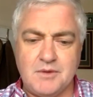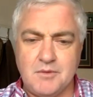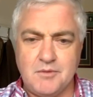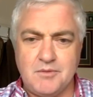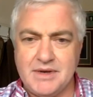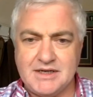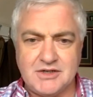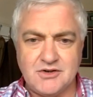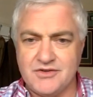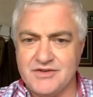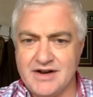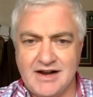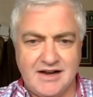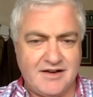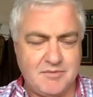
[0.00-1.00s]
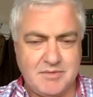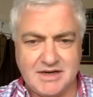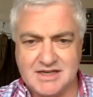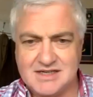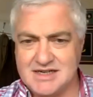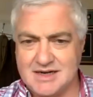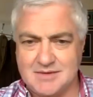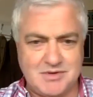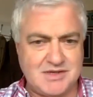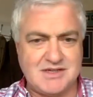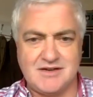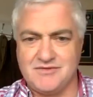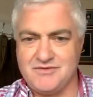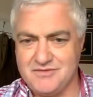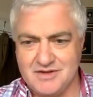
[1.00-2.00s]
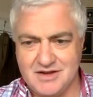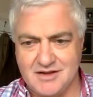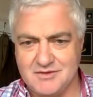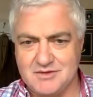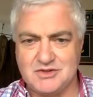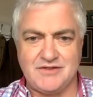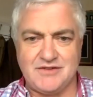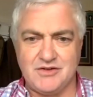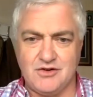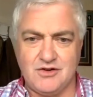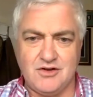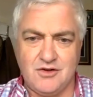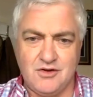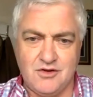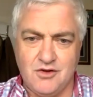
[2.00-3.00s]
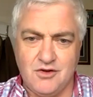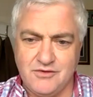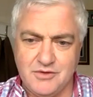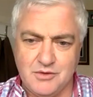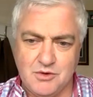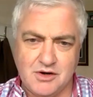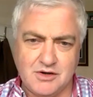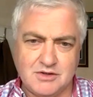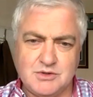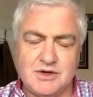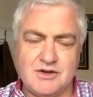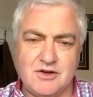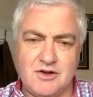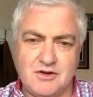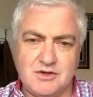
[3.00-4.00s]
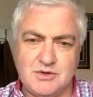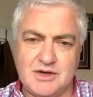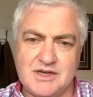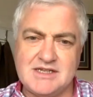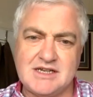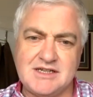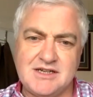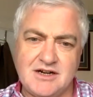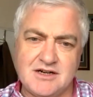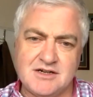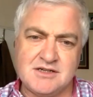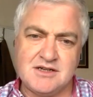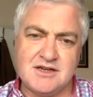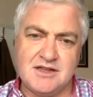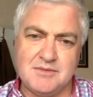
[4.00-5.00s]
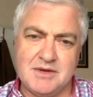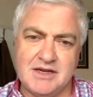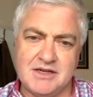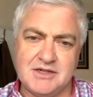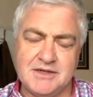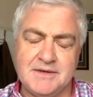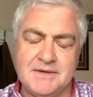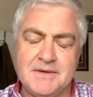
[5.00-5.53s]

been to Northern Ireland, I've been to Cyprus, I've travelled all over the world, 26 years in the military.